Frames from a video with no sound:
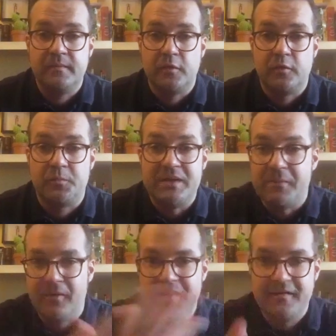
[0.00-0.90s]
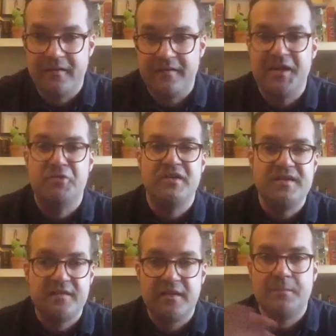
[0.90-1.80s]
those people in the Near
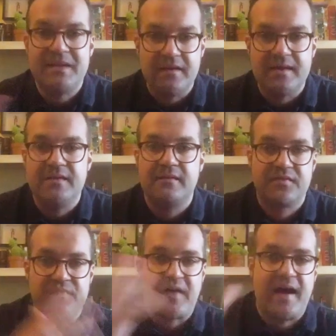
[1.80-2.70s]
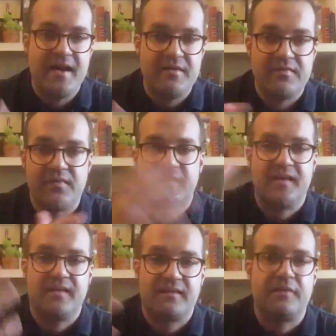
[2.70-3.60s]
East, in the Middle East, five, six,
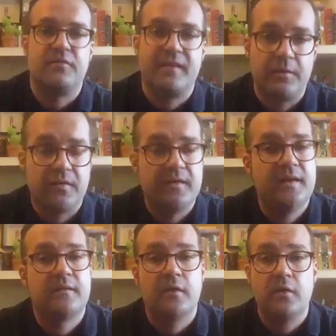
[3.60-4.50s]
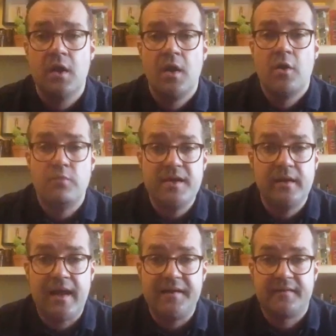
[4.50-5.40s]
seven thousand years ago,
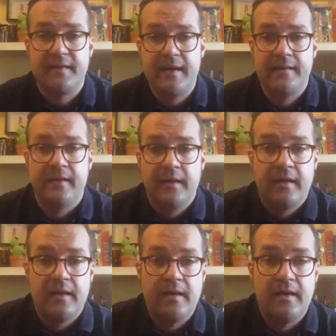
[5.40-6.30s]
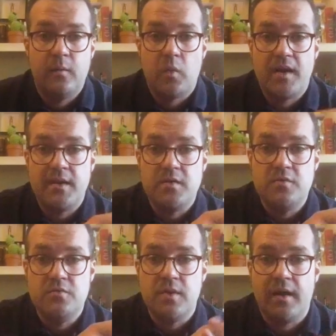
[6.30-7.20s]
realized that Uh, when you
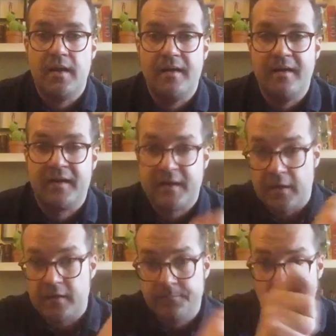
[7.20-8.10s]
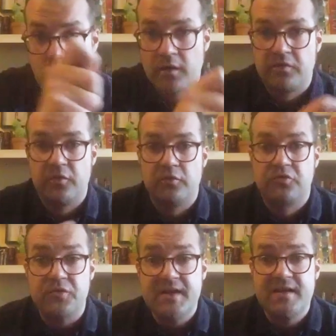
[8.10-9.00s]
uh, cut one of those
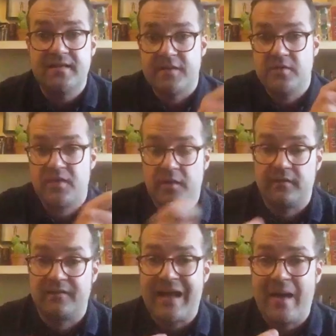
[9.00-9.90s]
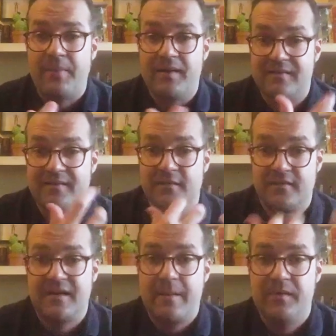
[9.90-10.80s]
trees and you've got the sap, and the
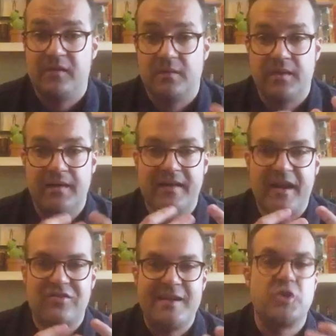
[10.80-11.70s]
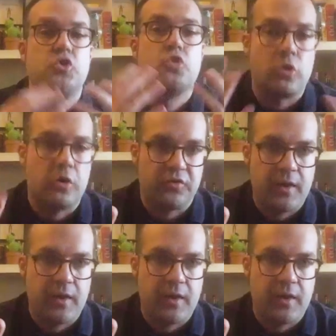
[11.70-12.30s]
sap is something that actually cures